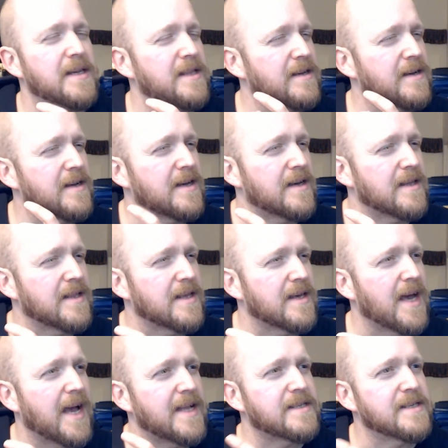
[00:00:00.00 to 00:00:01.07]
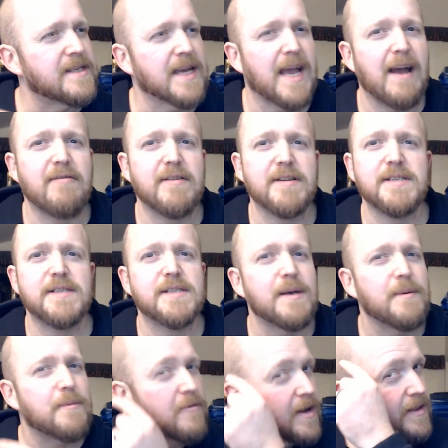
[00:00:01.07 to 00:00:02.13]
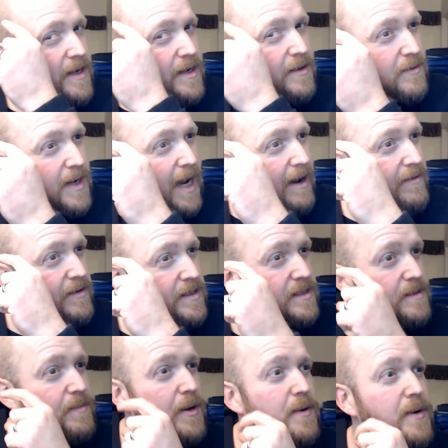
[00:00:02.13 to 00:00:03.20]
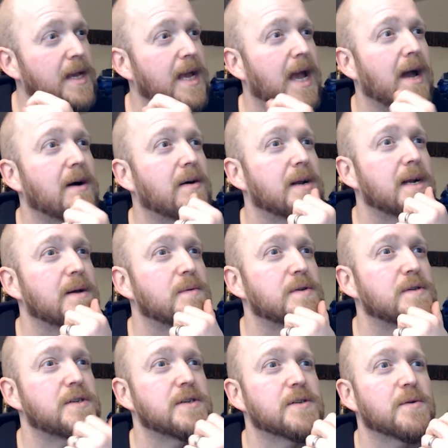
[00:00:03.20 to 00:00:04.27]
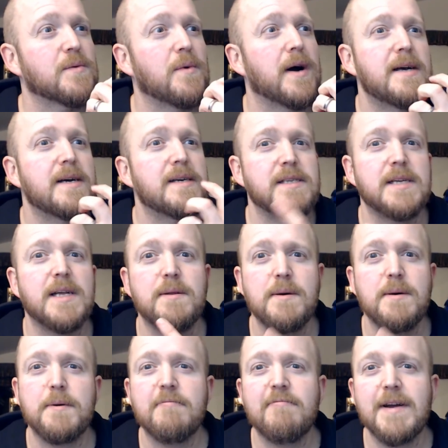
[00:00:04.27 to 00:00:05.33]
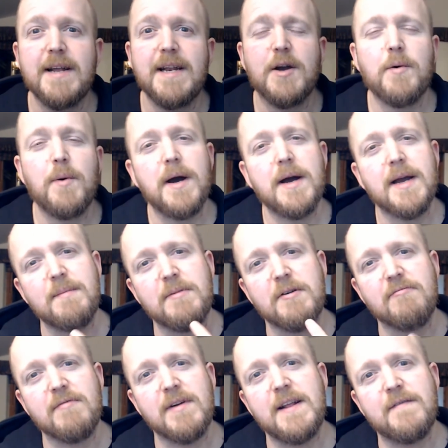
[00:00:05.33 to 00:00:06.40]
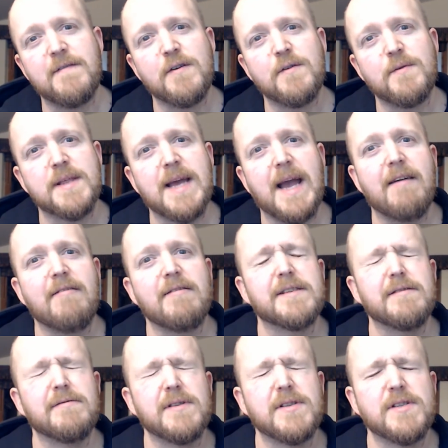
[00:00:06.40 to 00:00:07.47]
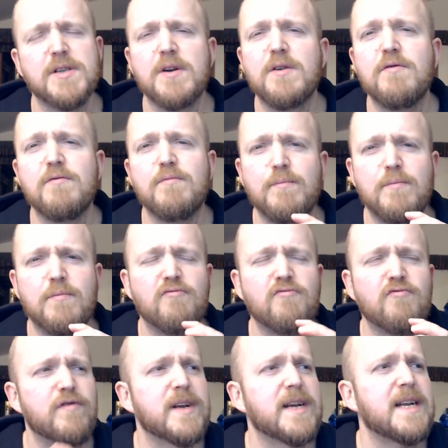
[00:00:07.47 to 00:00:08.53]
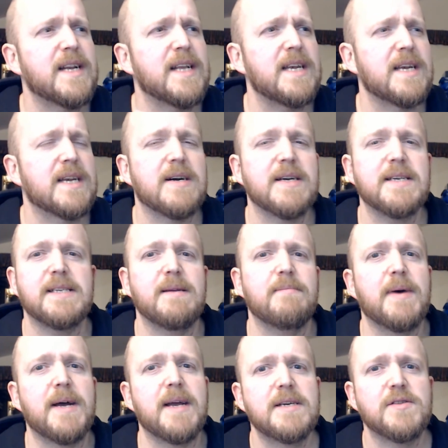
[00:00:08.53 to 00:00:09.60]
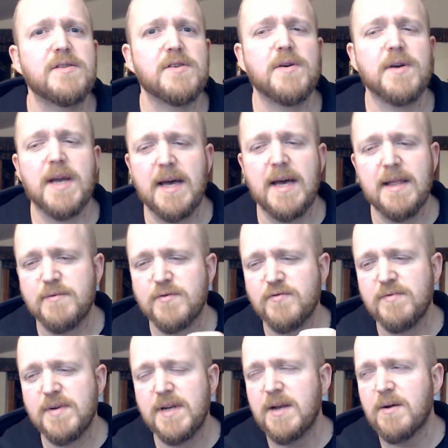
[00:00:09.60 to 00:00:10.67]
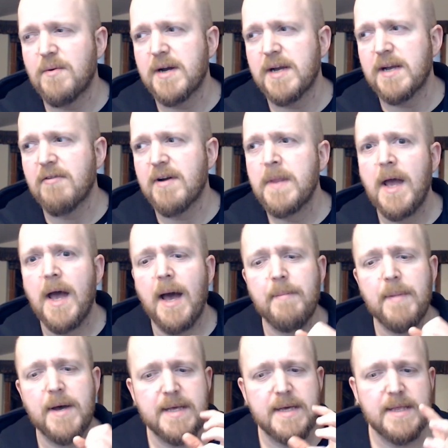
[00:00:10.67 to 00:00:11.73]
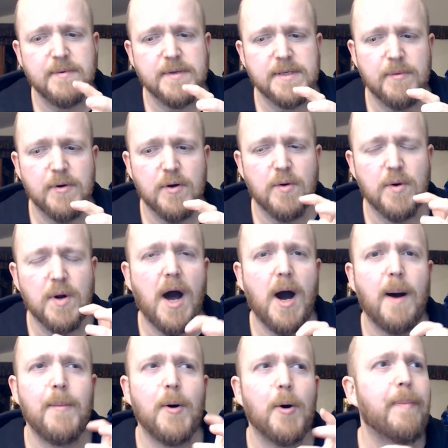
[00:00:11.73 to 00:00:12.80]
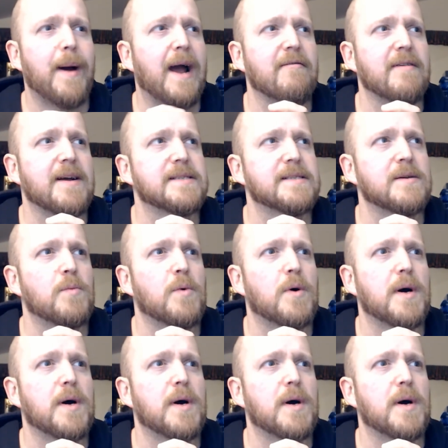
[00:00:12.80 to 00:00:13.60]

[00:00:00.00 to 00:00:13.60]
the heads of the characters there were other little characters poking out, and it was just quite, I don't know, they were really quirky but really filled with character and so really nicely made to look at. It was really quite great. And then there was someone called Armel Barras, and what